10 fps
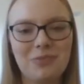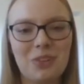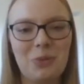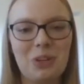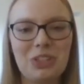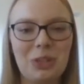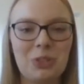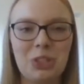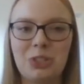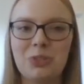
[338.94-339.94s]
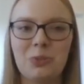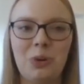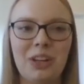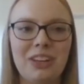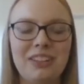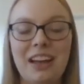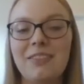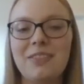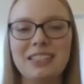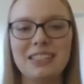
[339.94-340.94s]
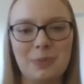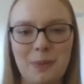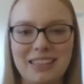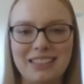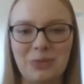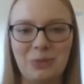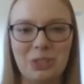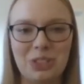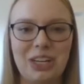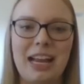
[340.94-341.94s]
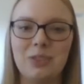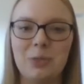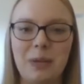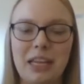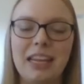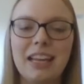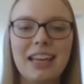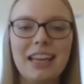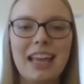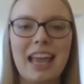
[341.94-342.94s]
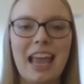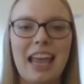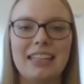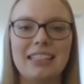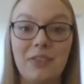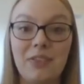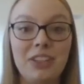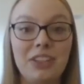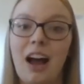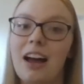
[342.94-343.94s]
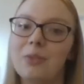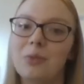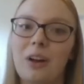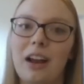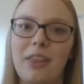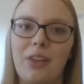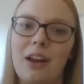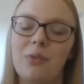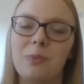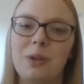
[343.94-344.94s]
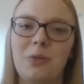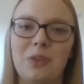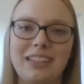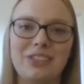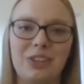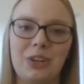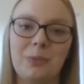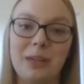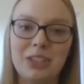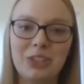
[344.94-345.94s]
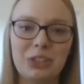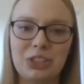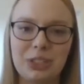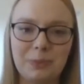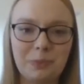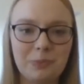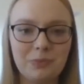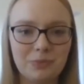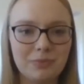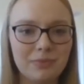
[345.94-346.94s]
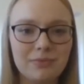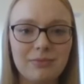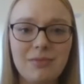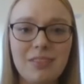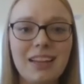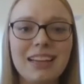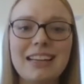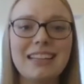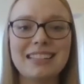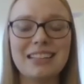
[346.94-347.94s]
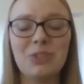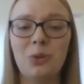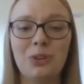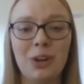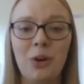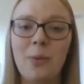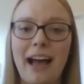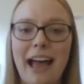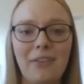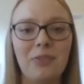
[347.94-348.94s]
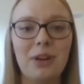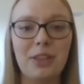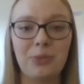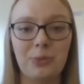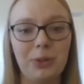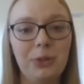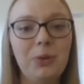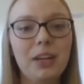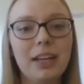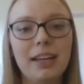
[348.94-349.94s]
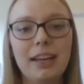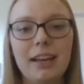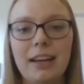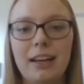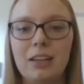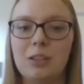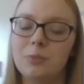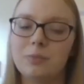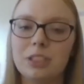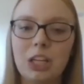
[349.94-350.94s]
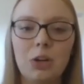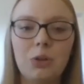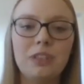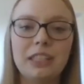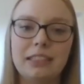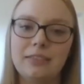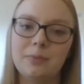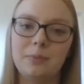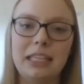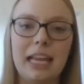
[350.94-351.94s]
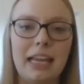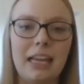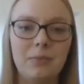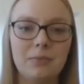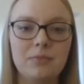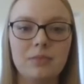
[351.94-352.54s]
which I'm sure is what none of us expected would turn out to be, and definitely not what I thought it would be when I started my internship. Because as you all know, about halfway through, COVID became